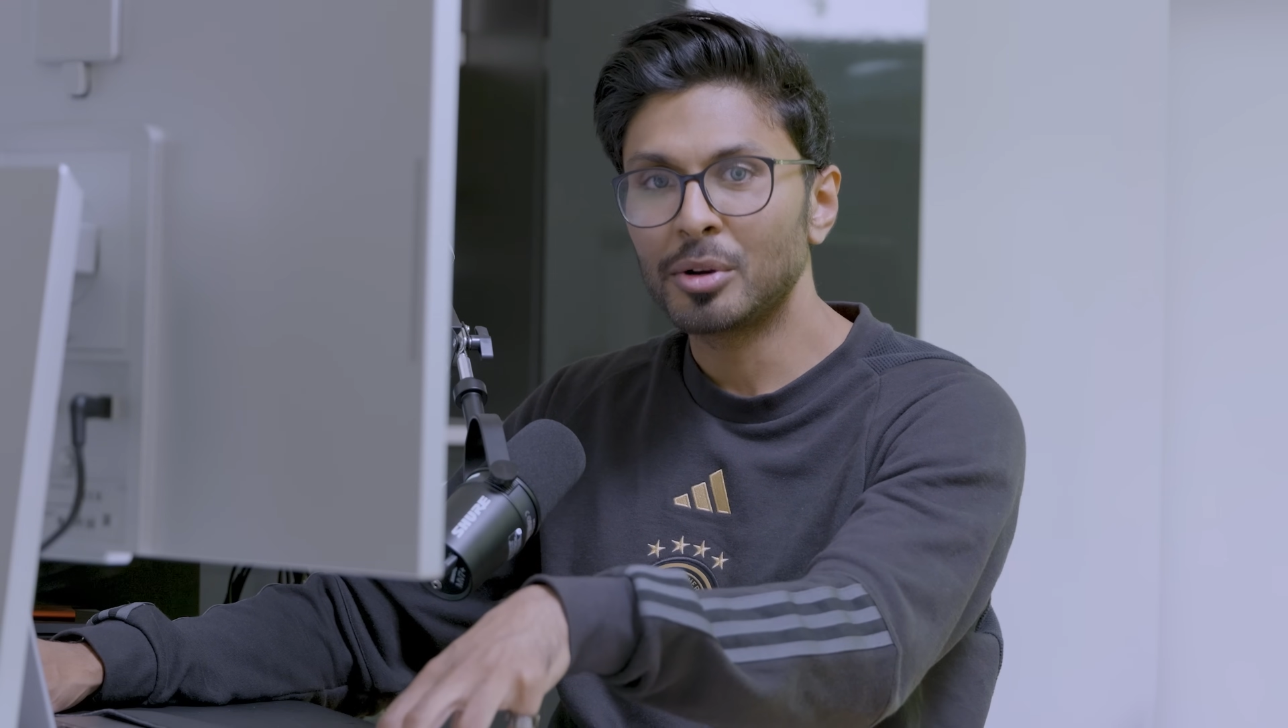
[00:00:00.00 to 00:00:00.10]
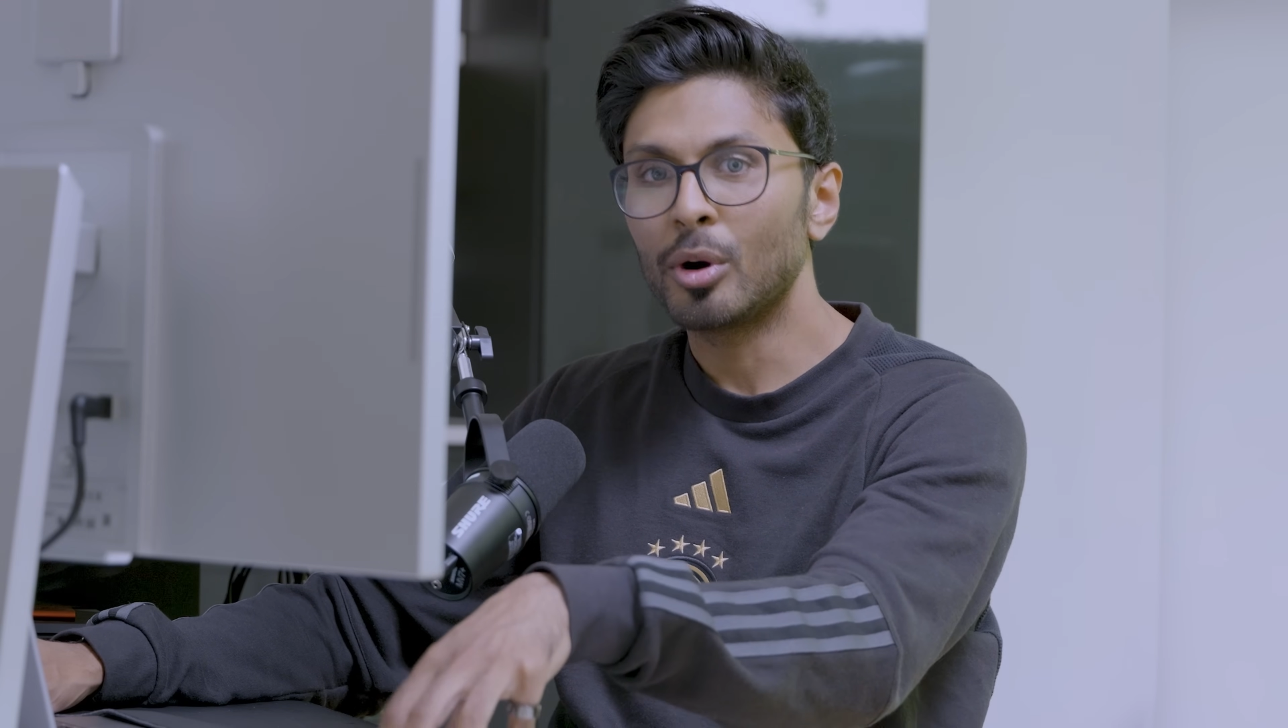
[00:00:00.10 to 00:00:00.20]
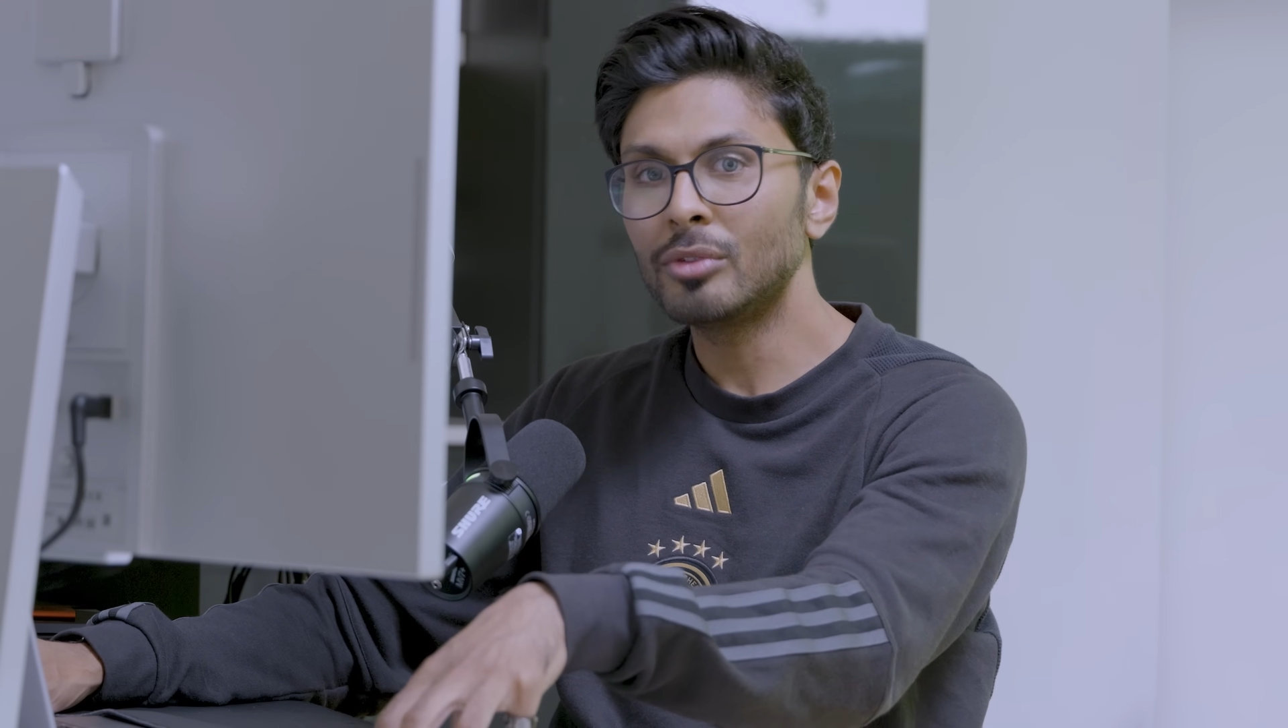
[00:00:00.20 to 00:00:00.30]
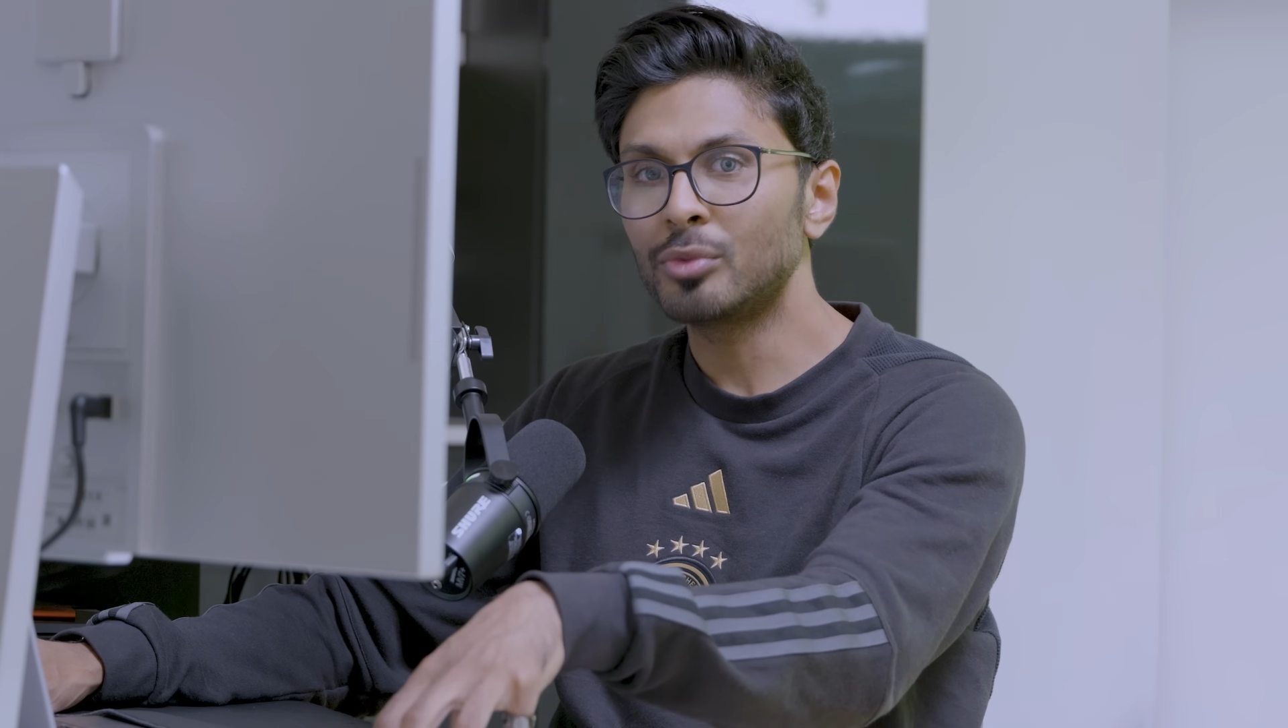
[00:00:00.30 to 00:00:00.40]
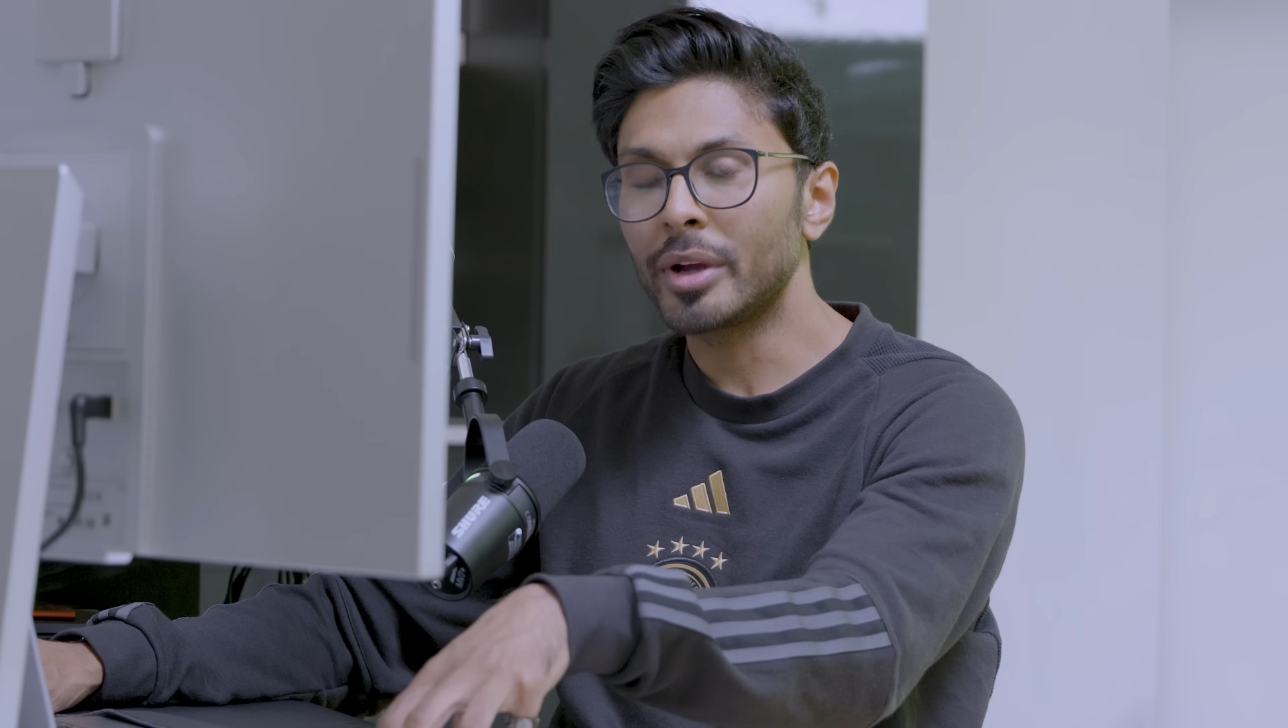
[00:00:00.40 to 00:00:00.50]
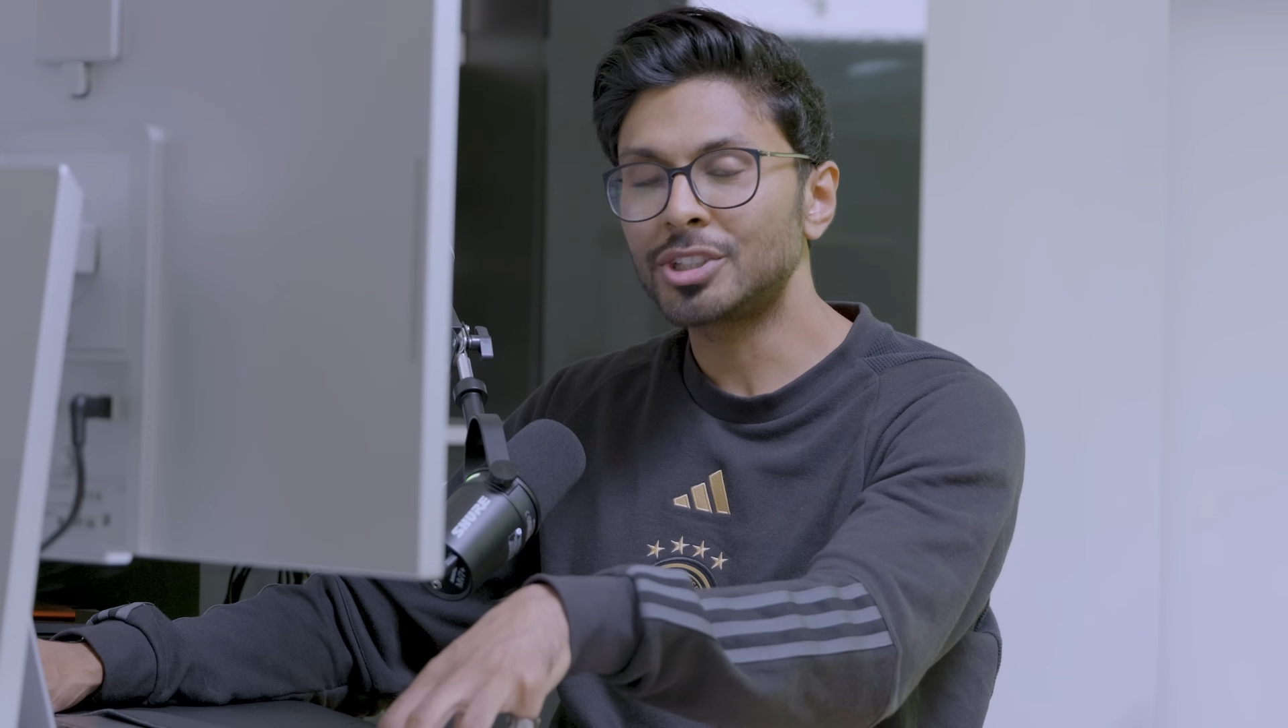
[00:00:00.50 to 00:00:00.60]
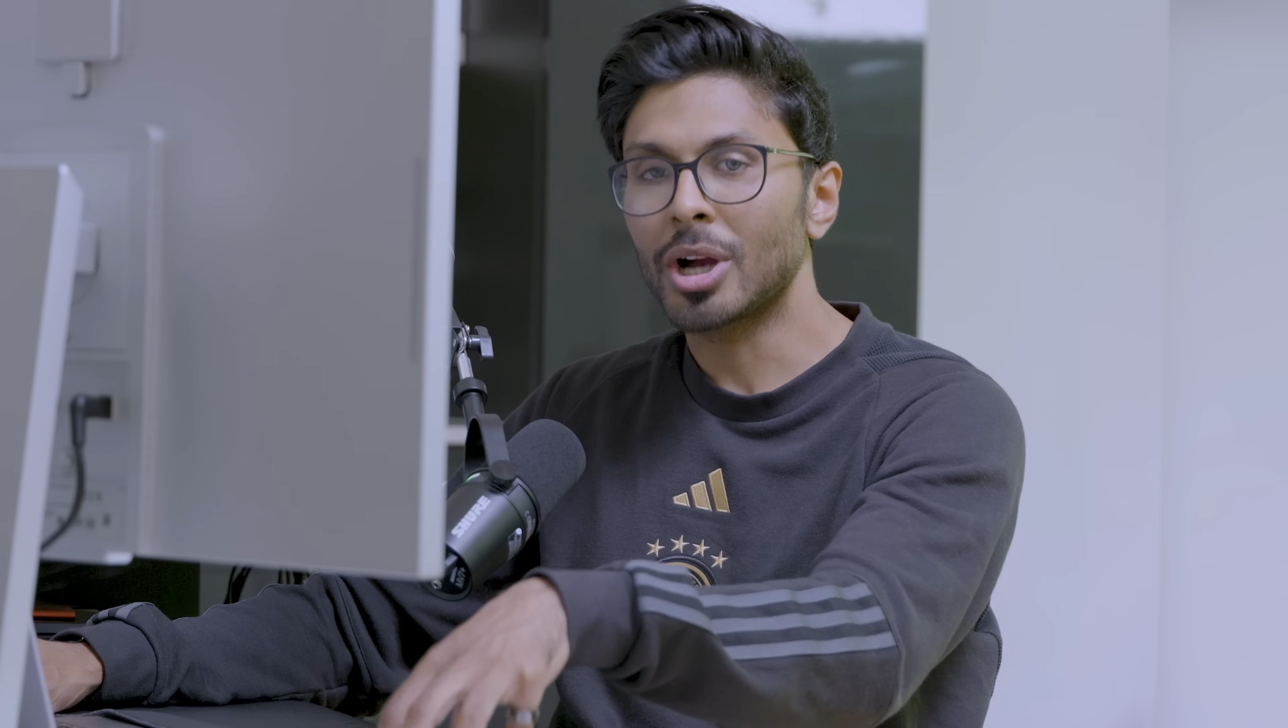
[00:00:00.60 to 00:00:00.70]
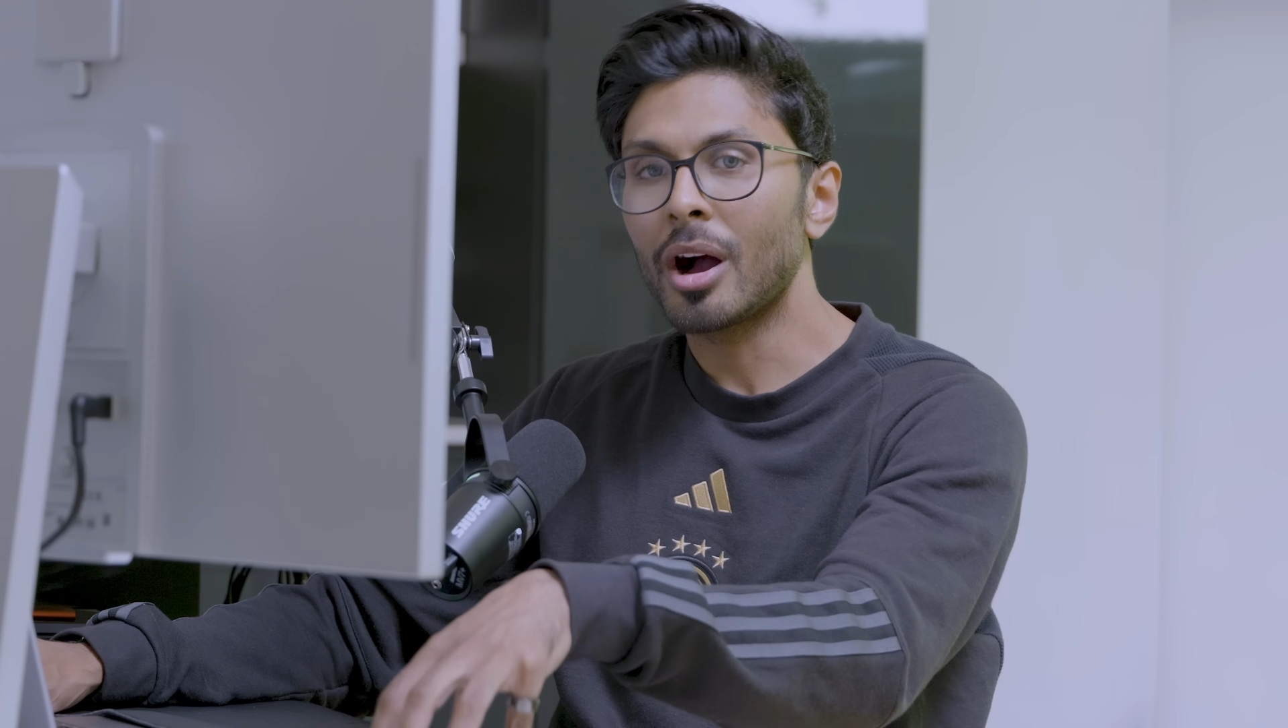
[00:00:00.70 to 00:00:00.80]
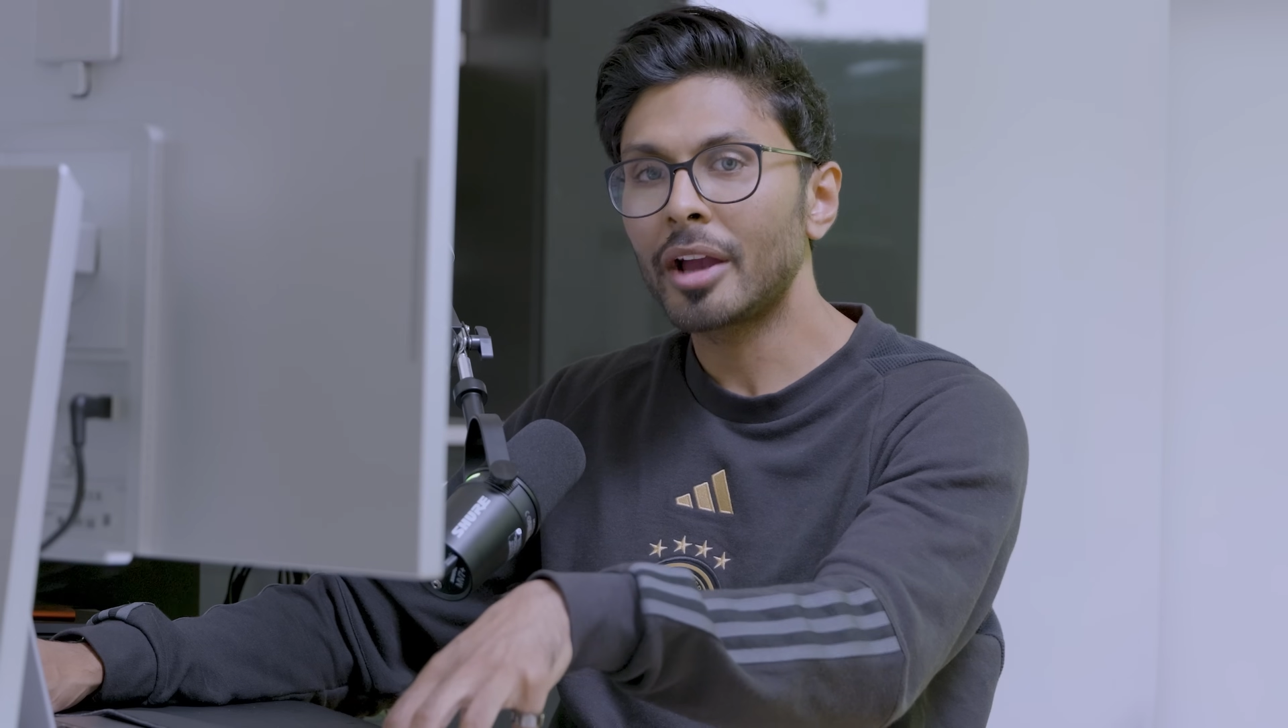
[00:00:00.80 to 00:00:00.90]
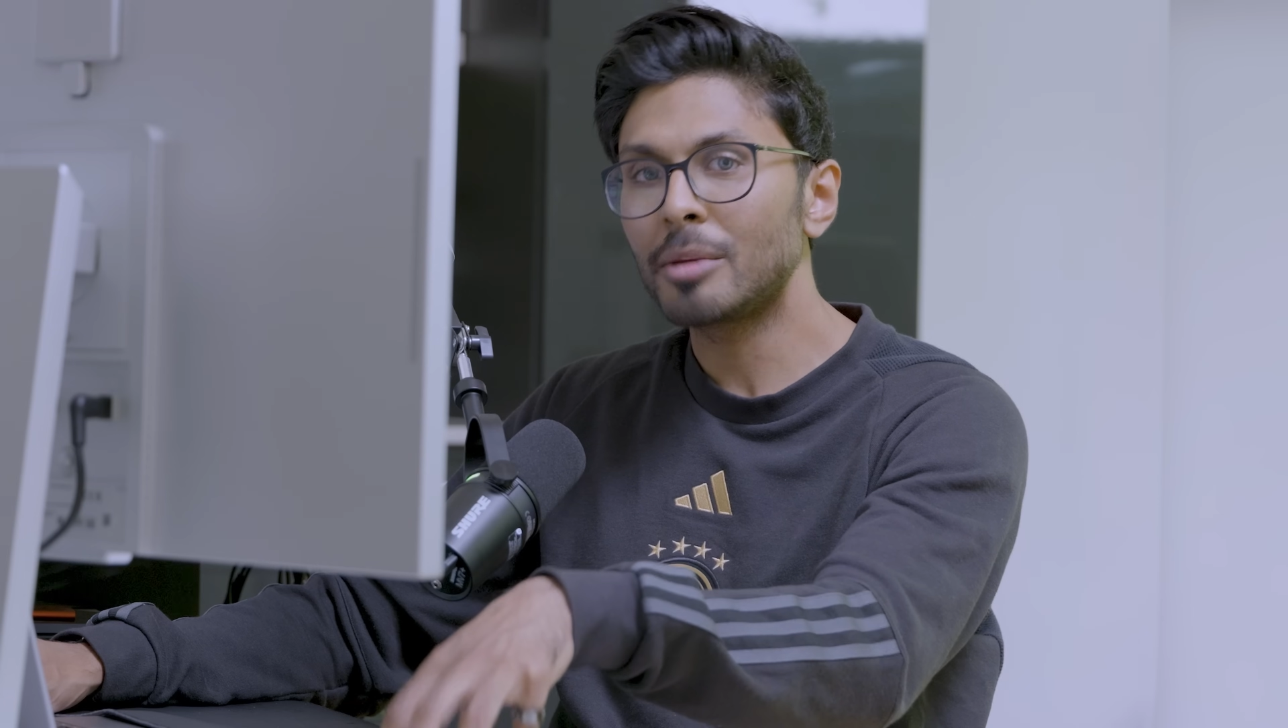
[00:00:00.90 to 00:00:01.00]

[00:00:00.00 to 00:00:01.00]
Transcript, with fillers: of which I